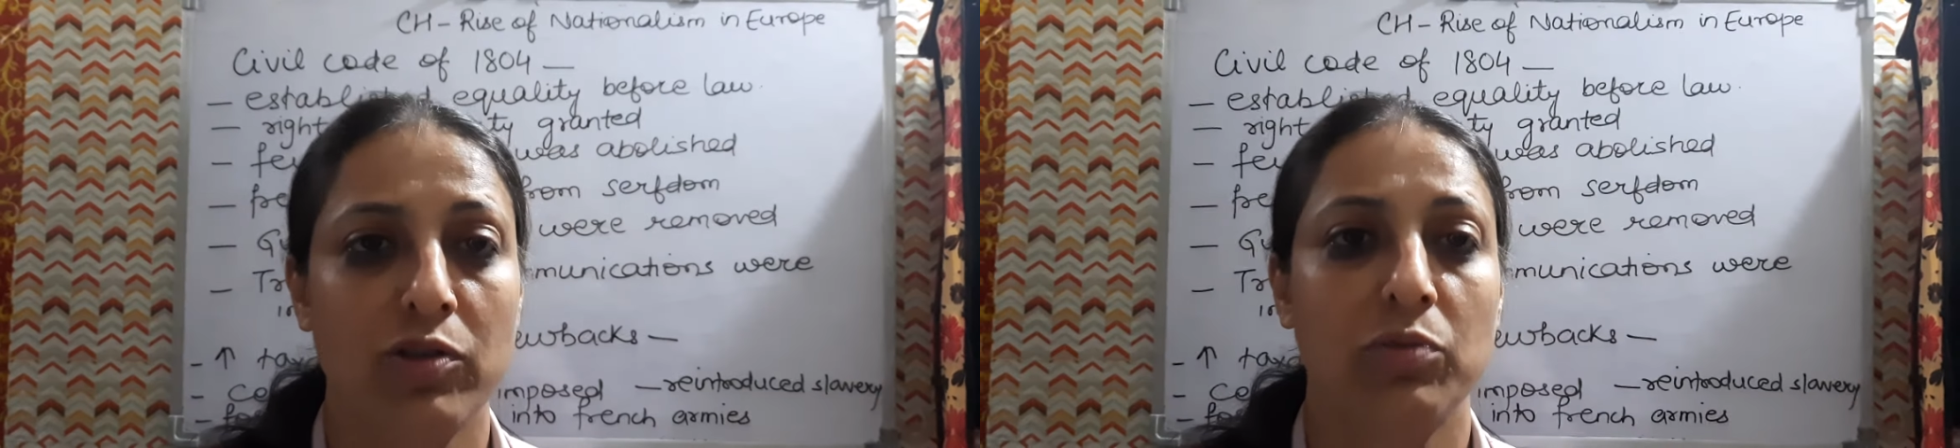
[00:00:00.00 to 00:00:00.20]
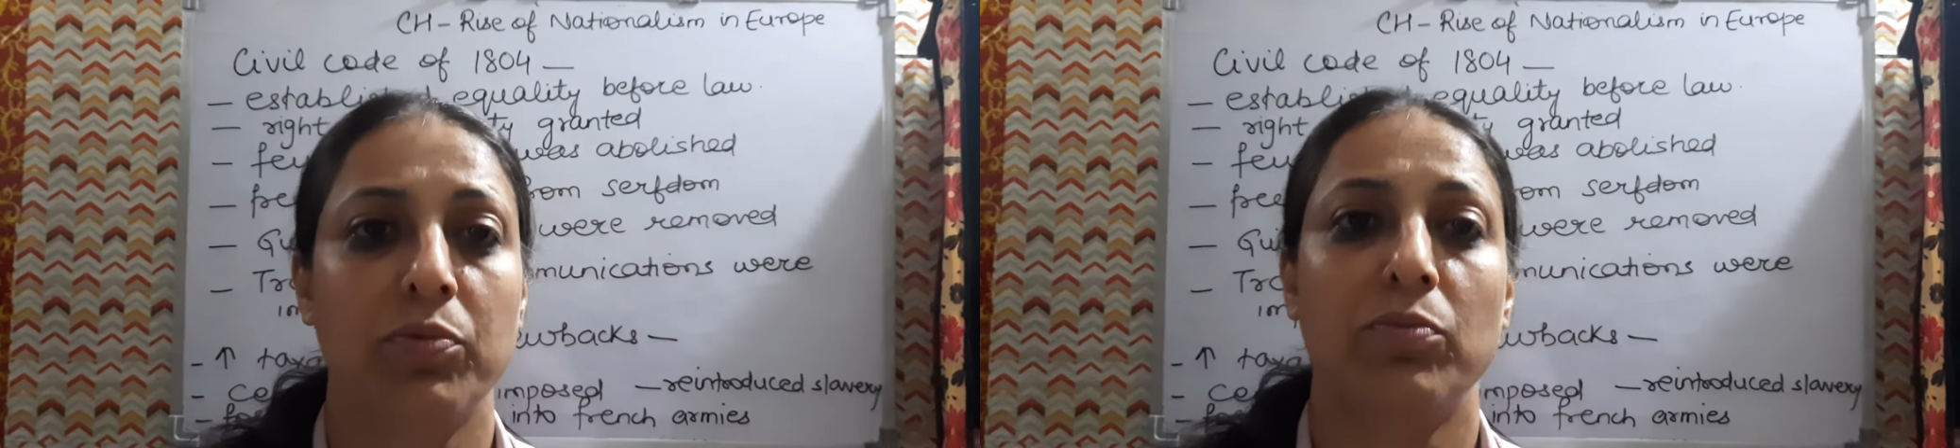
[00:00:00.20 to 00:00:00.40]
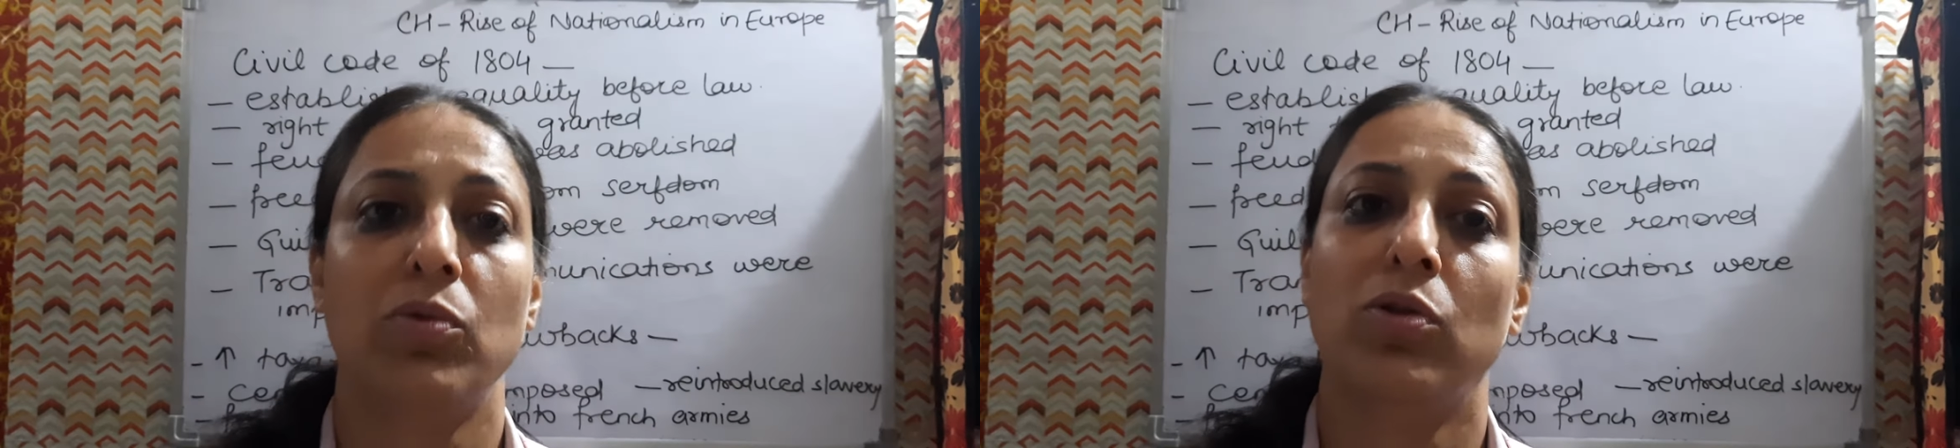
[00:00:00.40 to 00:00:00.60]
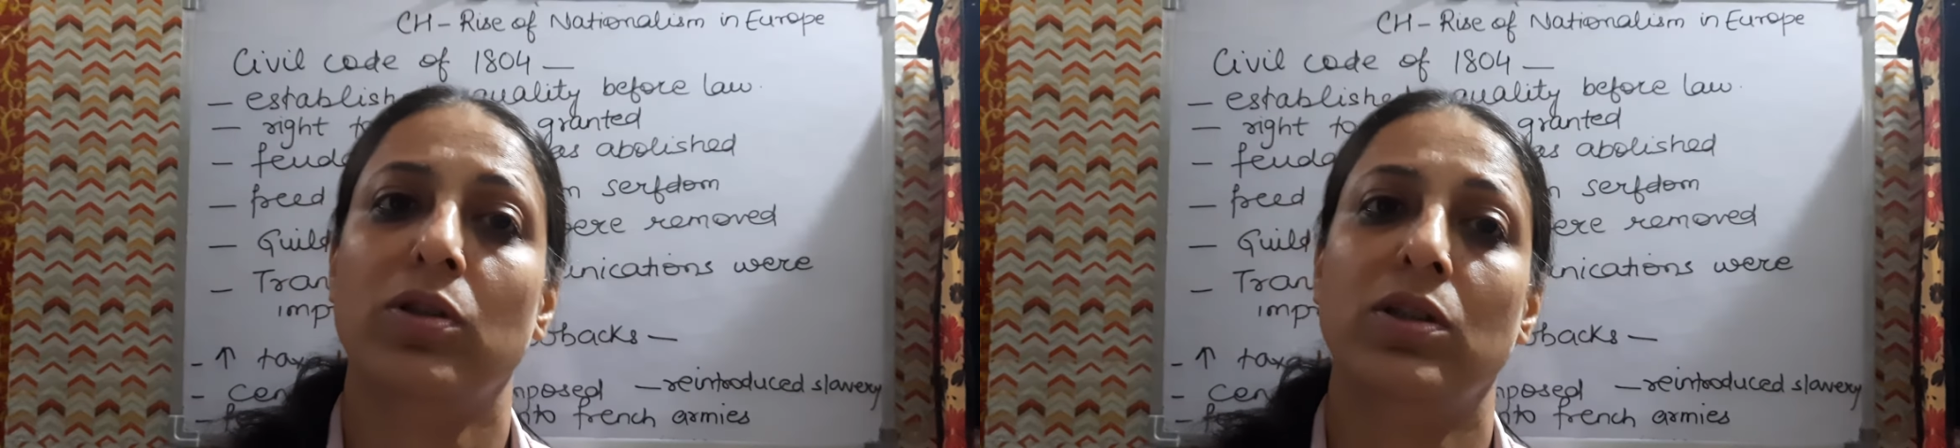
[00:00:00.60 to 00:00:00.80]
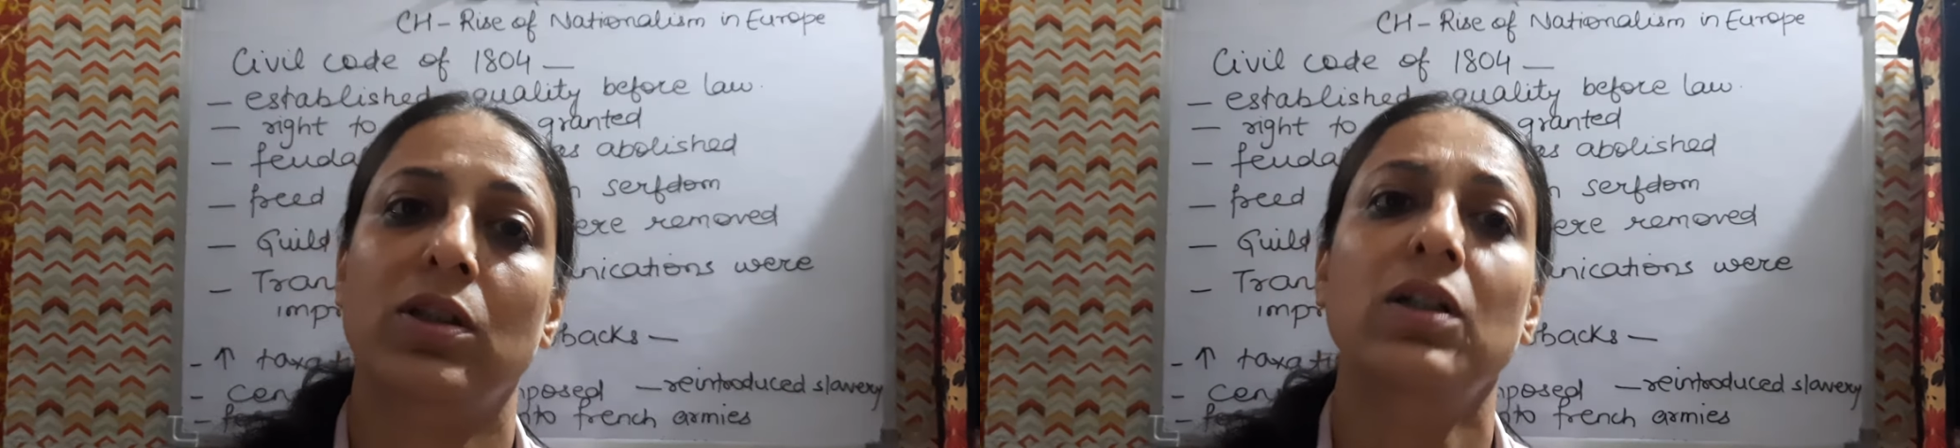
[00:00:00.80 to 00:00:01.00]
to
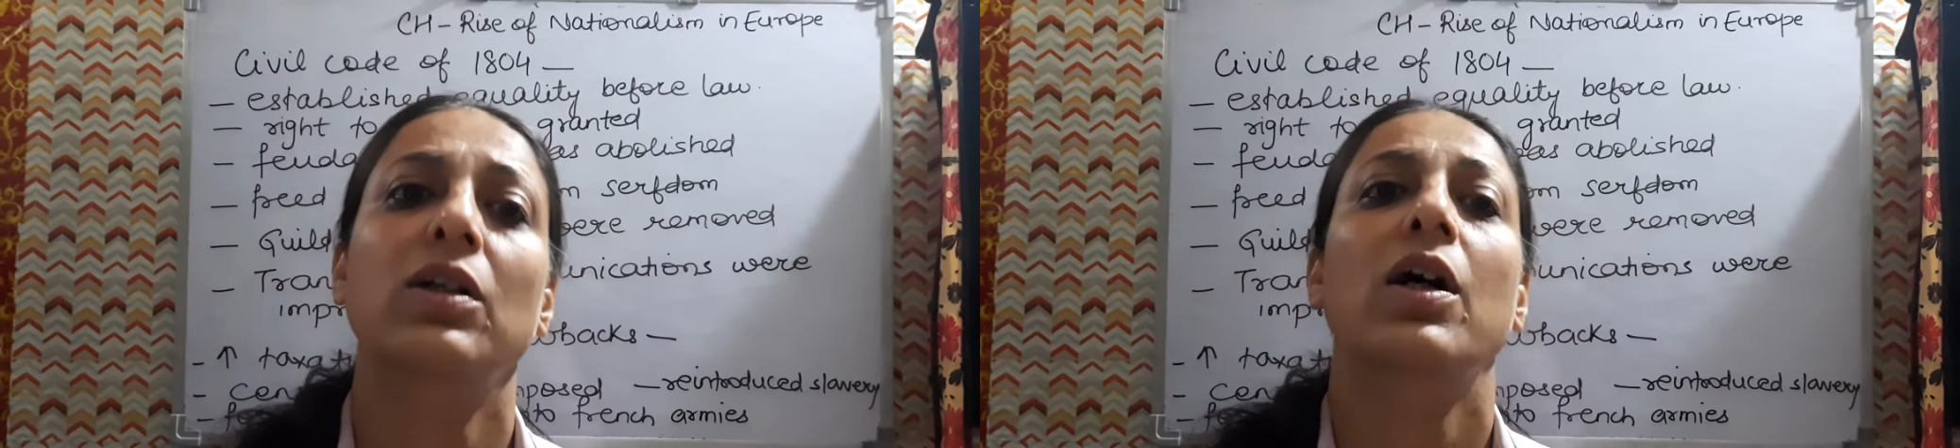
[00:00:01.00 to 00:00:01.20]
promote the